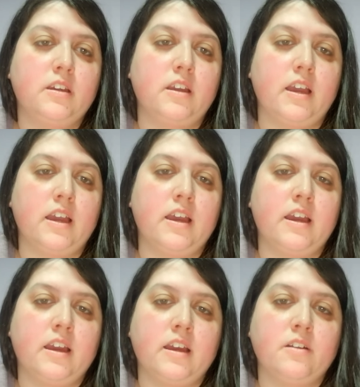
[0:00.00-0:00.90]

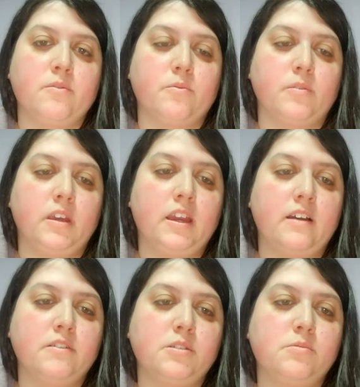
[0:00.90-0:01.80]
And we
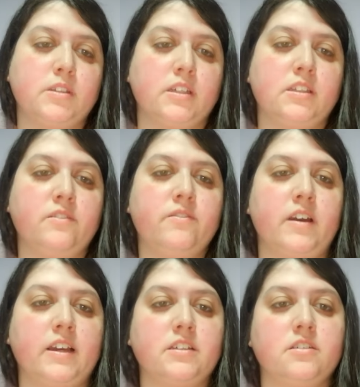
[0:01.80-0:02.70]
have some 16
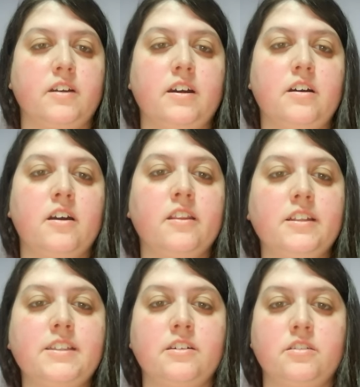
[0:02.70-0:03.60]
facts. So
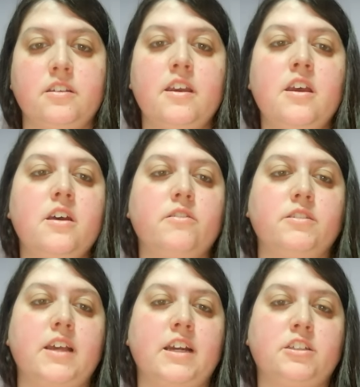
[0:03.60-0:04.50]
Harlan's house
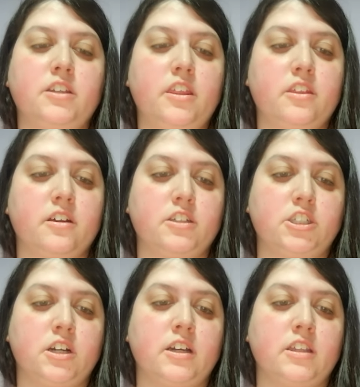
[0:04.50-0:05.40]
was actually
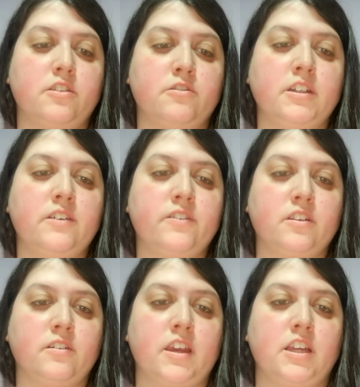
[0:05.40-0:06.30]
shot in three different
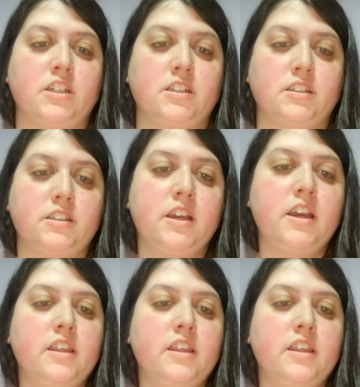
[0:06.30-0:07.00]
locations.